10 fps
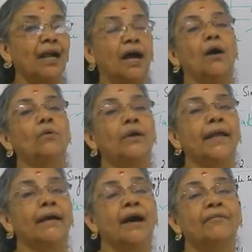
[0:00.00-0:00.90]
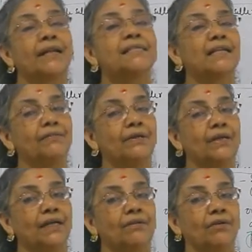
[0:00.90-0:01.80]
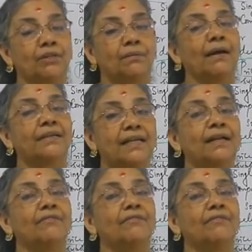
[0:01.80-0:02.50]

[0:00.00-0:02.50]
how a average revenue curve or the marginal